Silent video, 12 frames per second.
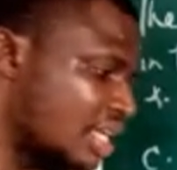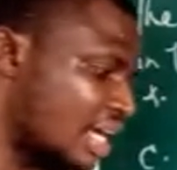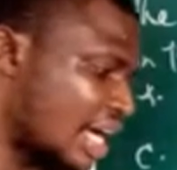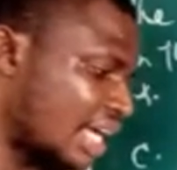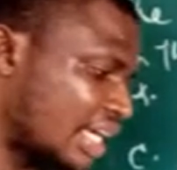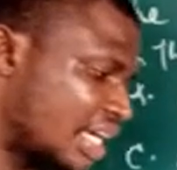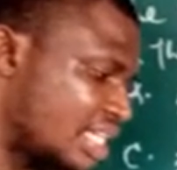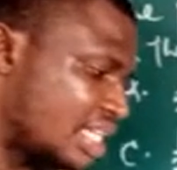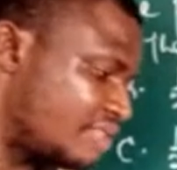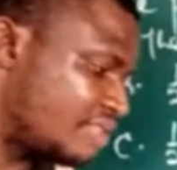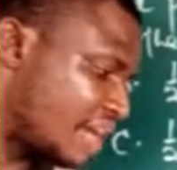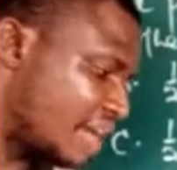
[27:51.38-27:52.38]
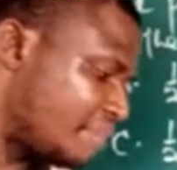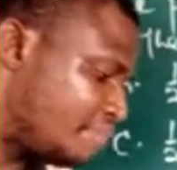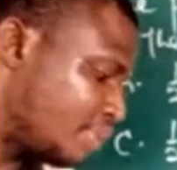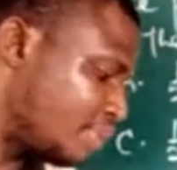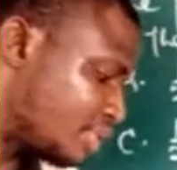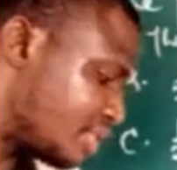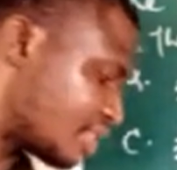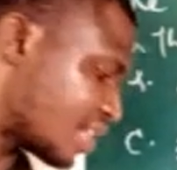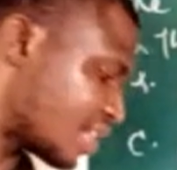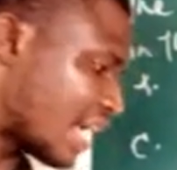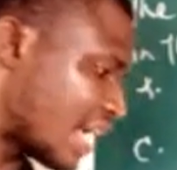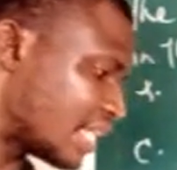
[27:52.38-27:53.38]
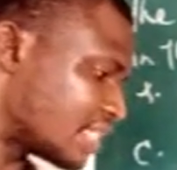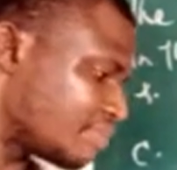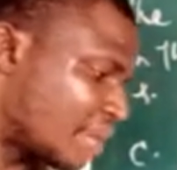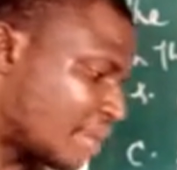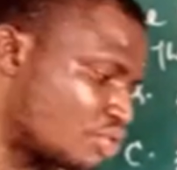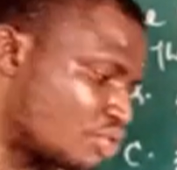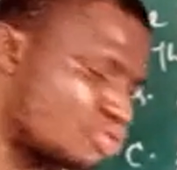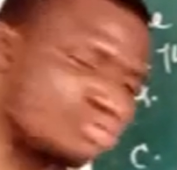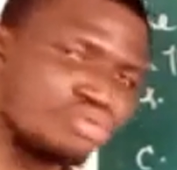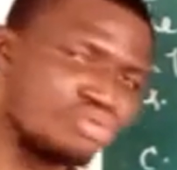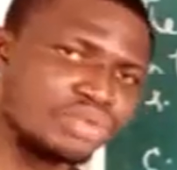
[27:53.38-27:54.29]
I can divide both sides by 2.